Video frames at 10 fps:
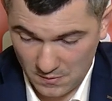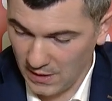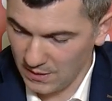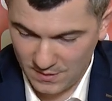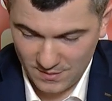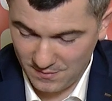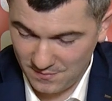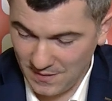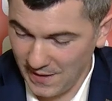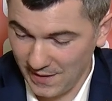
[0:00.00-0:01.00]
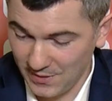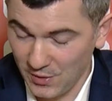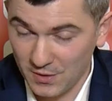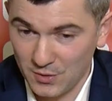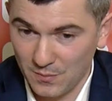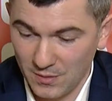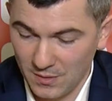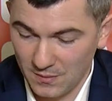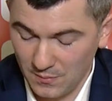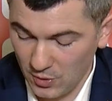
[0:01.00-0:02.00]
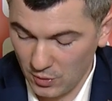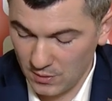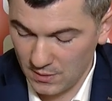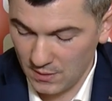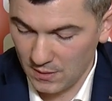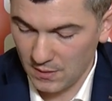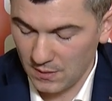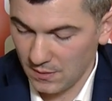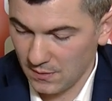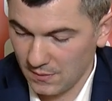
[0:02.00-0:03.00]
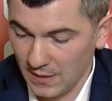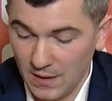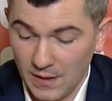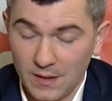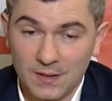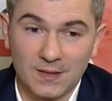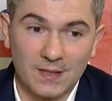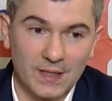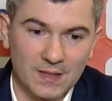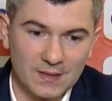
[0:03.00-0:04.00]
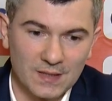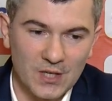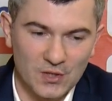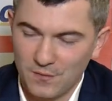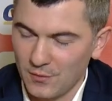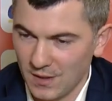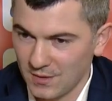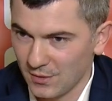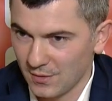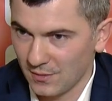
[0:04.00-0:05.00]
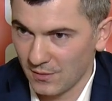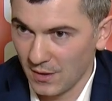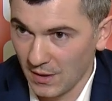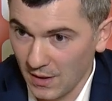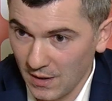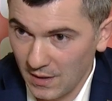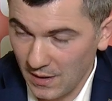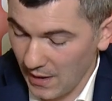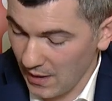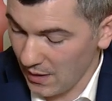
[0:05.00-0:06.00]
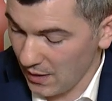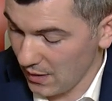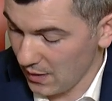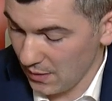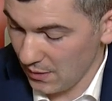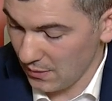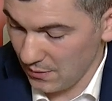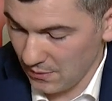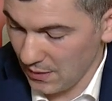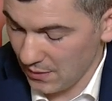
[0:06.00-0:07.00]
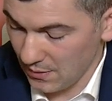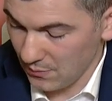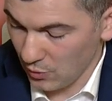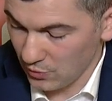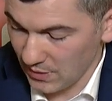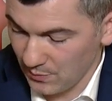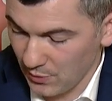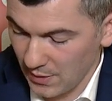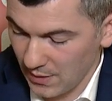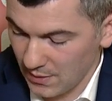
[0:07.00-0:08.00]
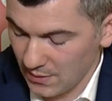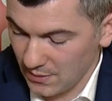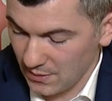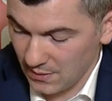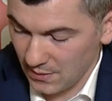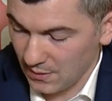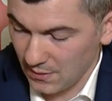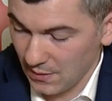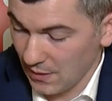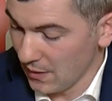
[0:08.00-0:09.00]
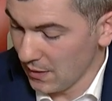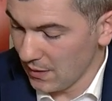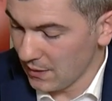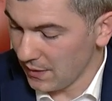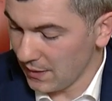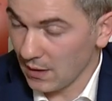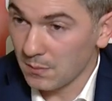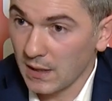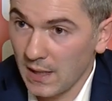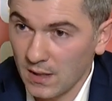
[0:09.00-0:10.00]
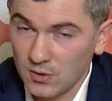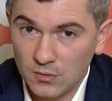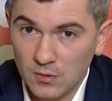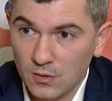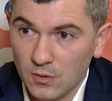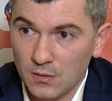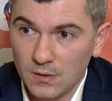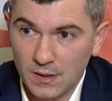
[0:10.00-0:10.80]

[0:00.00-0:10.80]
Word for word: Yes, I agree. So be because uh, they are like like treasure for us, you know, and they are the most experienced. Uh, they help the guys on the court.